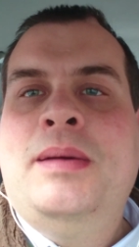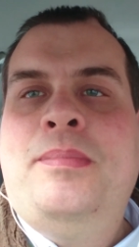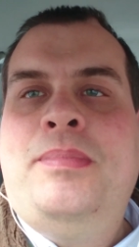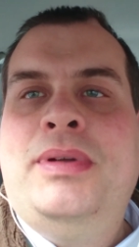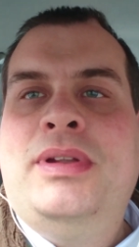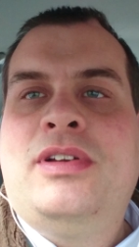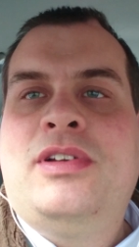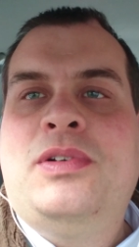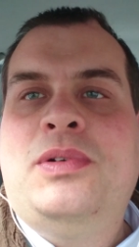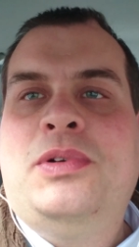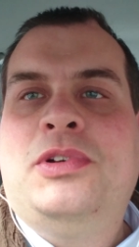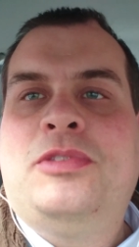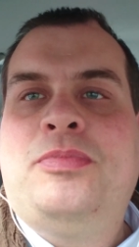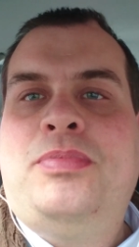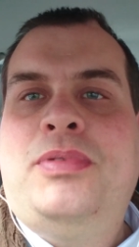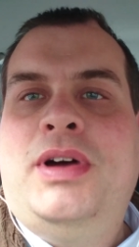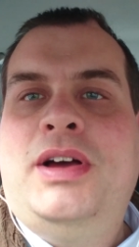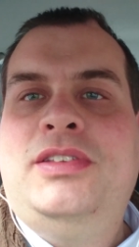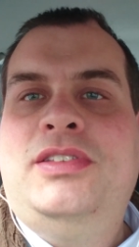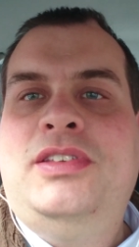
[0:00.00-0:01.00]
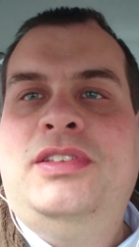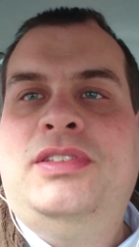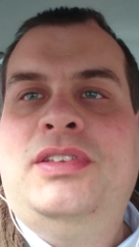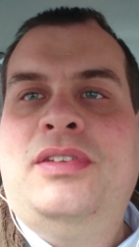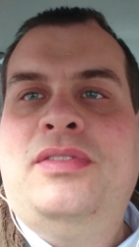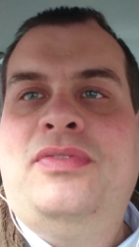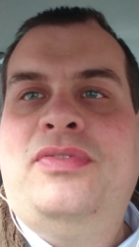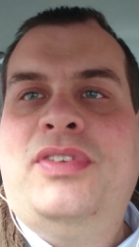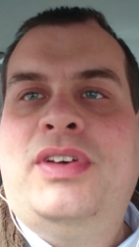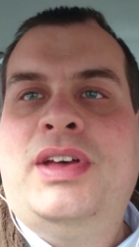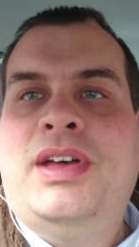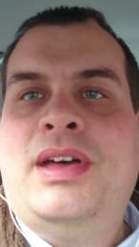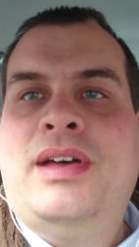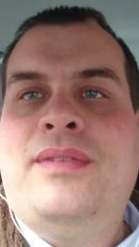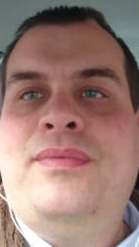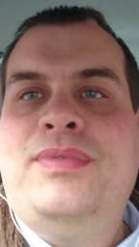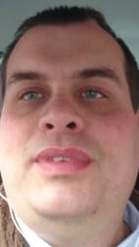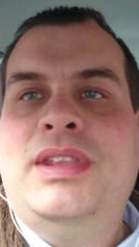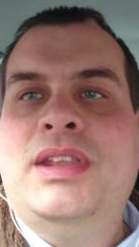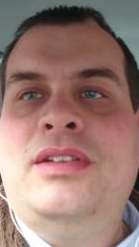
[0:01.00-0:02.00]
but of course, prices of uh,
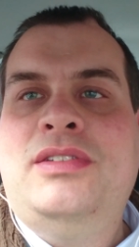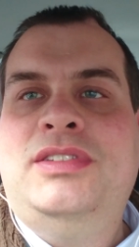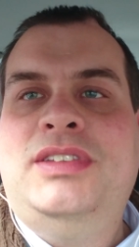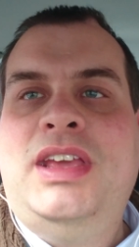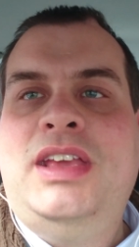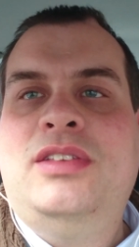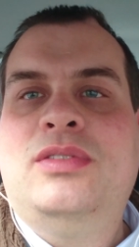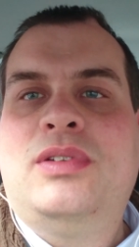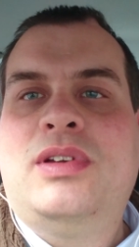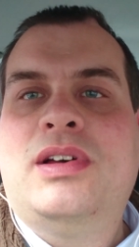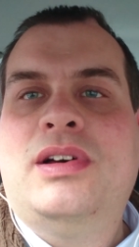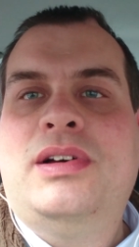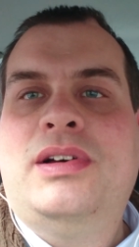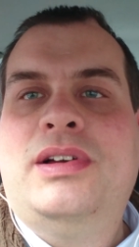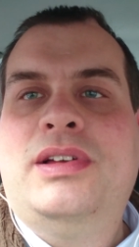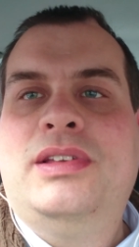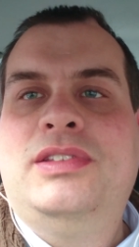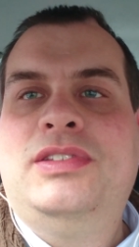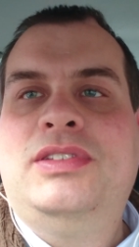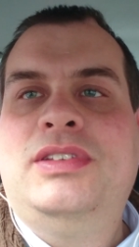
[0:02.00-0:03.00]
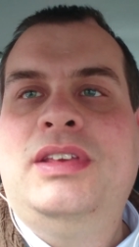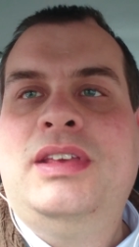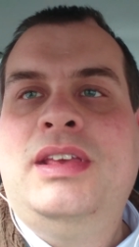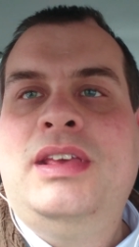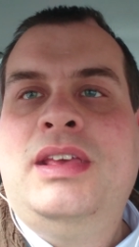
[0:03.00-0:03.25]
you know diesel cars